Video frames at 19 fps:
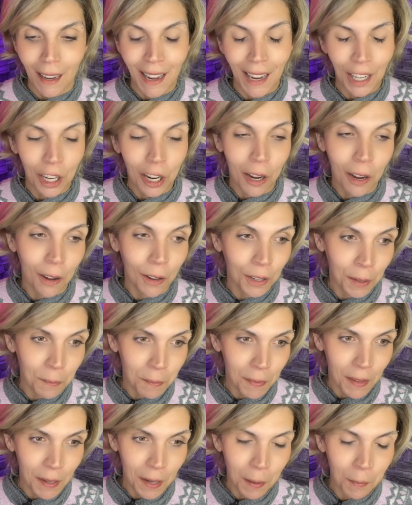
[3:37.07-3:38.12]
I called
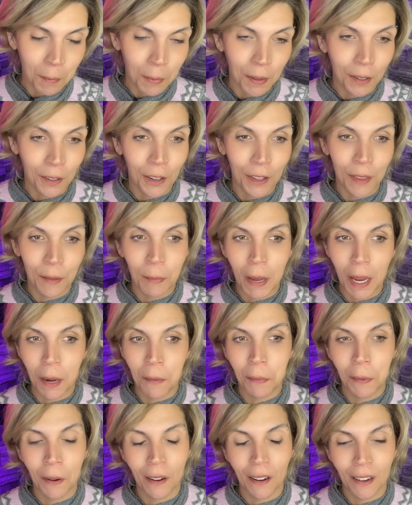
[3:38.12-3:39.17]
up the number on the
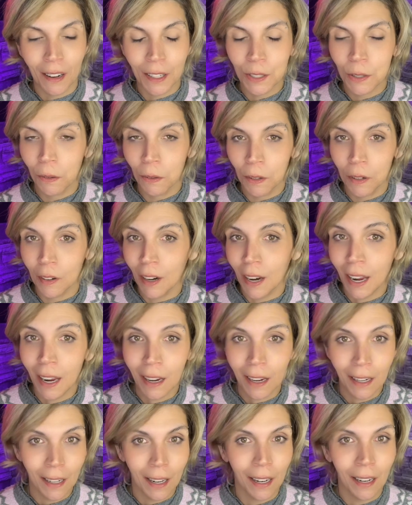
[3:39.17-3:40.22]
paper and I told her,
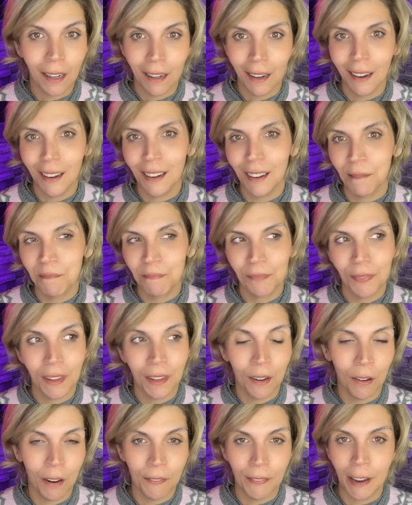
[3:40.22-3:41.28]
"Hey, I
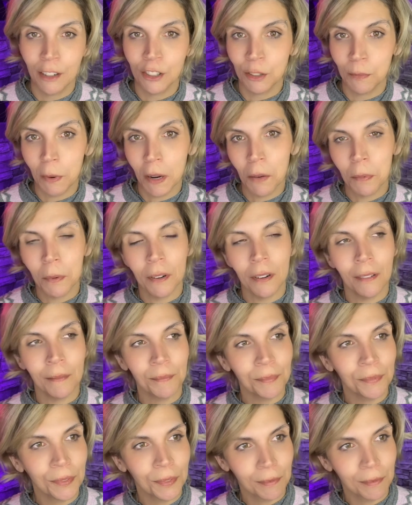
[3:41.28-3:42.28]
you know, I found your paper.